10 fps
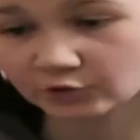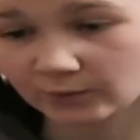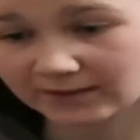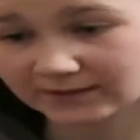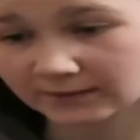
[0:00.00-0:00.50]

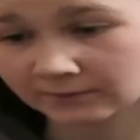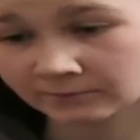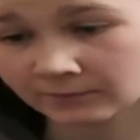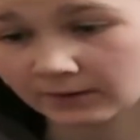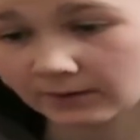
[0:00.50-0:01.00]
sweating,
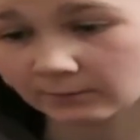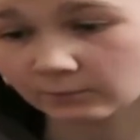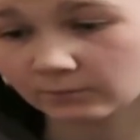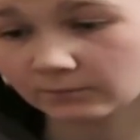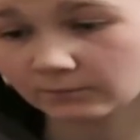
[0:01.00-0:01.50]
and
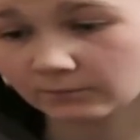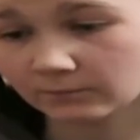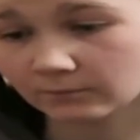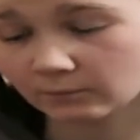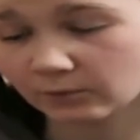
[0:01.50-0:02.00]

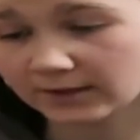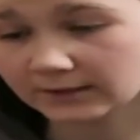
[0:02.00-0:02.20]
when